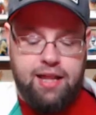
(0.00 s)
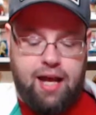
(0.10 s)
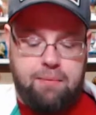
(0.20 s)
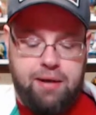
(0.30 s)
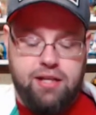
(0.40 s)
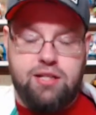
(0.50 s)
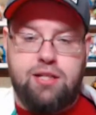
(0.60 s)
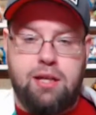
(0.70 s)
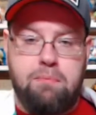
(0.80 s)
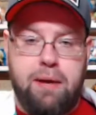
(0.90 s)
That means
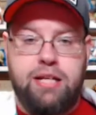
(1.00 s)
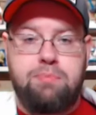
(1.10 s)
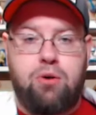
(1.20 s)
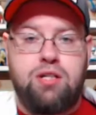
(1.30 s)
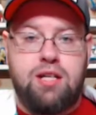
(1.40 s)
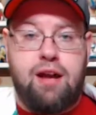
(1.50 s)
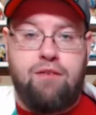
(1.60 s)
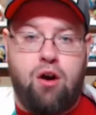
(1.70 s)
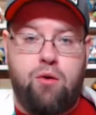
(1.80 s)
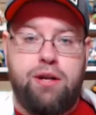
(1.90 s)
the baseboards that I've
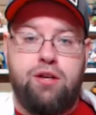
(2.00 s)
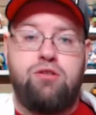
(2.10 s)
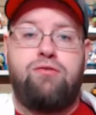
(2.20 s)
already used